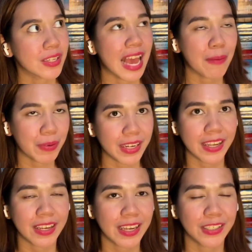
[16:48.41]

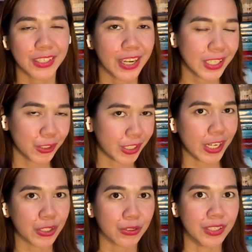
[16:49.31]
happening in the
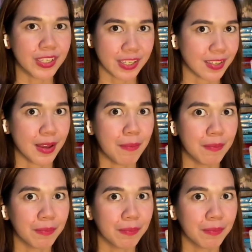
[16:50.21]
education system.